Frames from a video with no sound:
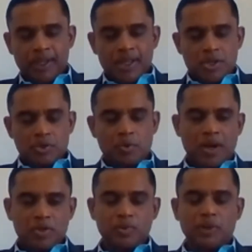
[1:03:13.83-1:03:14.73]
So
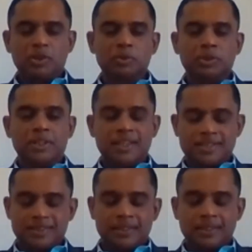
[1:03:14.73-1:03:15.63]
once we do
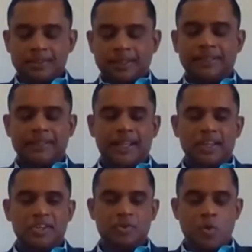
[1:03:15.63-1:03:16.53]
these three
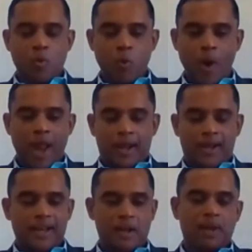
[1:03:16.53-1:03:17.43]
things well,
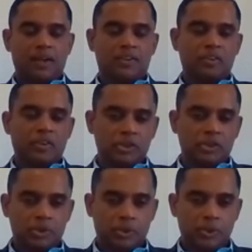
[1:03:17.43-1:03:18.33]
that means
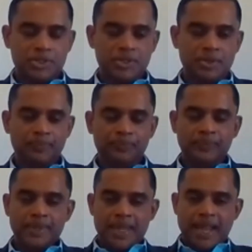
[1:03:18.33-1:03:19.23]
thoughts,
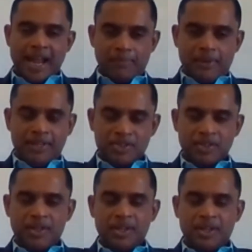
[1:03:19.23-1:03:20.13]

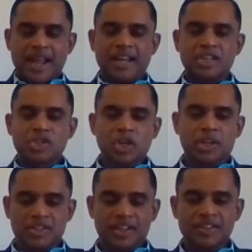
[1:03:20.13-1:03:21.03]
habits, and
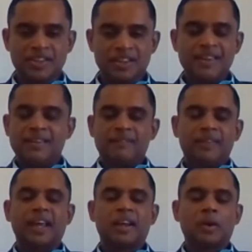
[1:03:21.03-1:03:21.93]
choices, we
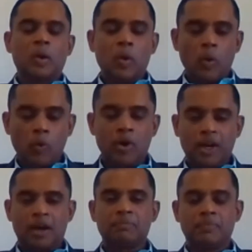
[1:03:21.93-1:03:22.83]
can
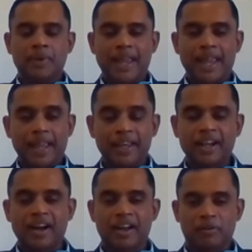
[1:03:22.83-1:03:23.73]
overcome any
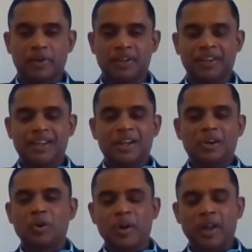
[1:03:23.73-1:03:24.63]
karma
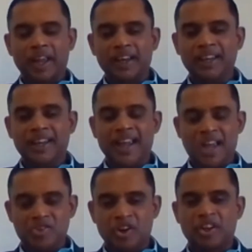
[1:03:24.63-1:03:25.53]
or any
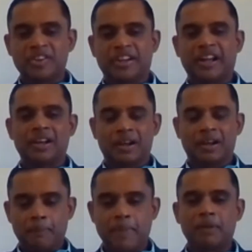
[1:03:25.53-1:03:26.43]
astrological
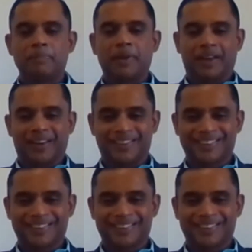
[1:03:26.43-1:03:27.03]
bad period.